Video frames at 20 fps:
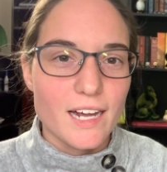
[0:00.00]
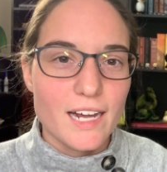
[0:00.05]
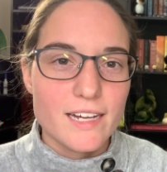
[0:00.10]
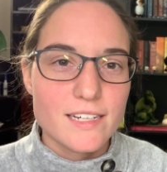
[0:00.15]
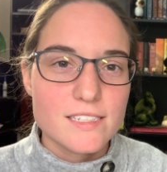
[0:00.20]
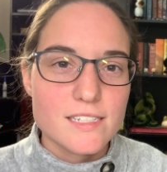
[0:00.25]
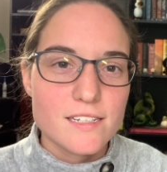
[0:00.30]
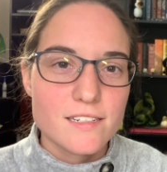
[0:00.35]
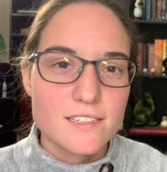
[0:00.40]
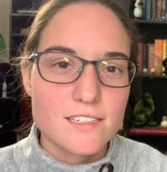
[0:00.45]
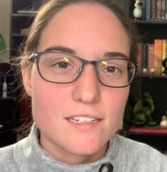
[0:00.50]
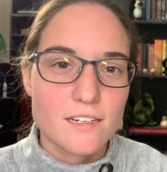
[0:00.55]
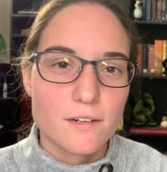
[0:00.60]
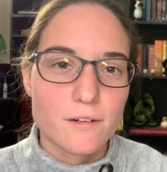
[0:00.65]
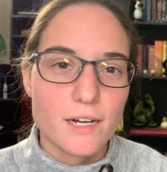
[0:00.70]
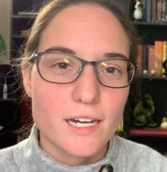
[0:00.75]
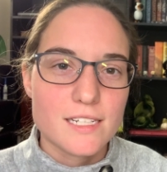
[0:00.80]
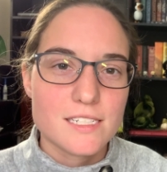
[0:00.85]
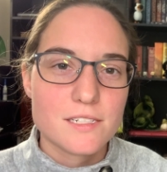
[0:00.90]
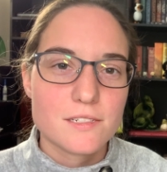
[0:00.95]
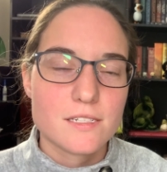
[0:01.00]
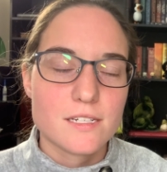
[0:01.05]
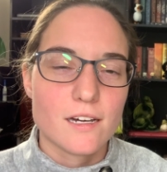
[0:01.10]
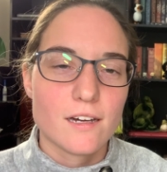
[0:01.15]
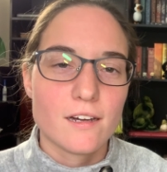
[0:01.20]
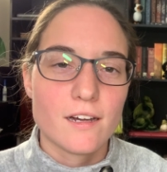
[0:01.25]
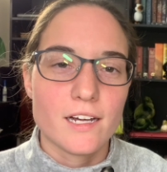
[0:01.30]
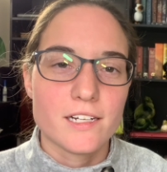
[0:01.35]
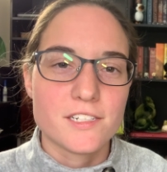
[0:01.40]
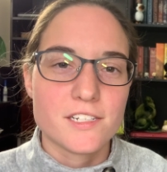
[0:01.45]
guys, so as you
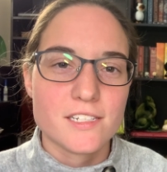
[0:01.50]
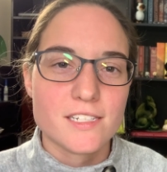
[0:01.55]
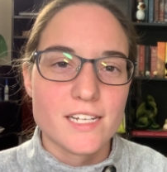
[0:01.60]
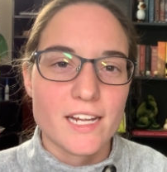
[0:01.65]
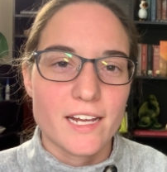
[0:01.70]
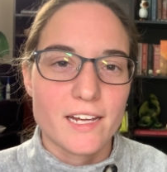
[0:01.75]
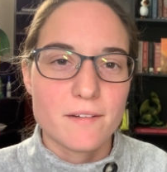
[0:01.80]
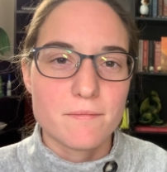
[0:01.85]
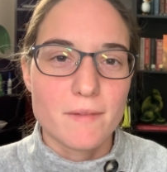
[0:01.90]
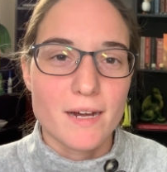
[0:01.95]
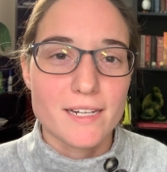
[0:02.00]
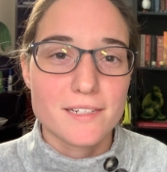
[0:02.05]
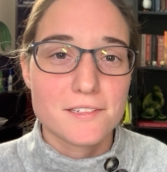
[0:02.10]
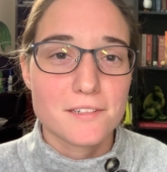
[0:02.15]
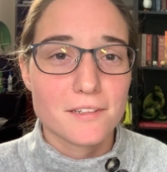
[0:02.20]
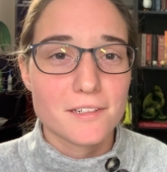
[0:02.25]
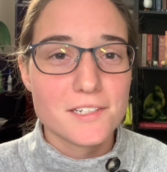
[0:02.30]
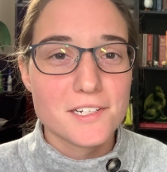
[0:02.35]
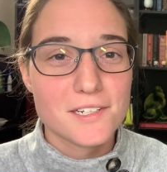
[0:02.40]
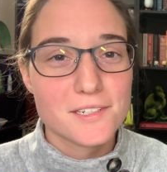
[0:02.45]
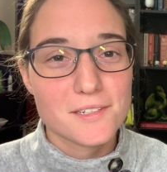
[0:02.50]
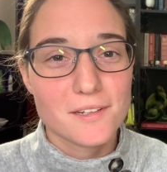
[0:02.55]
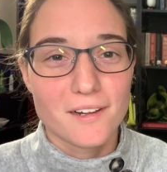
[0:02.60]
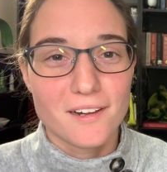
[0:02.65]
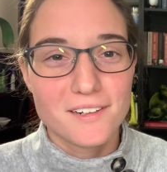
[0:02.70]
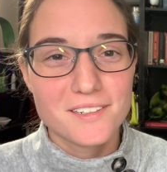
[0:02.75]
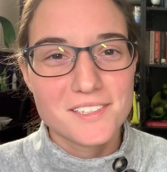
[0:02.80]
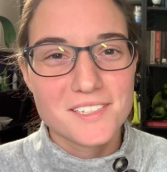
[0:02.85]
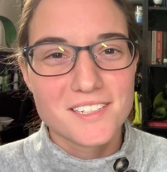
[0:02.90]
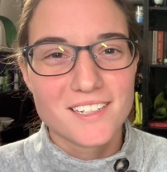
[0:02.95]
saw, I just ate my delicious
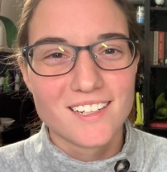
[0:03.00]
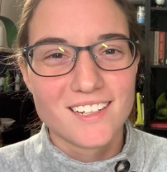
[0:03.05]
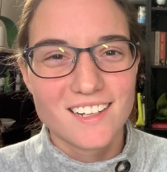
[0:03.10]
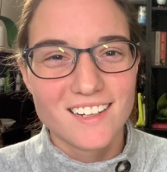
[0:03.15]
lunch.